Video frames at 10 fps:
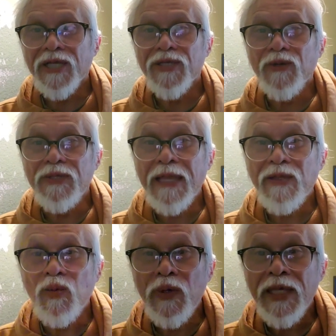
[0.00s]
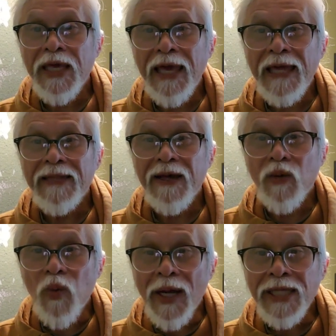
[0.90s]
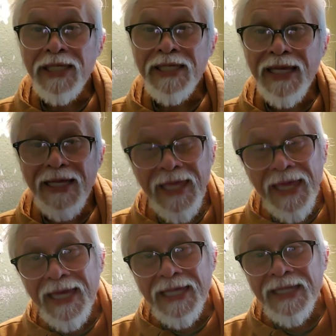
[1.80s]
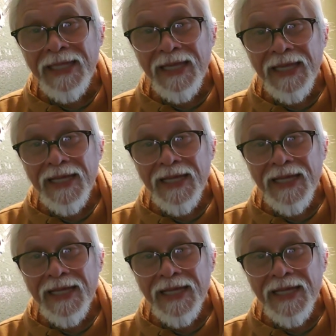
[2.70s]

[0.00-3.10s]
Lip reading: so that we can once again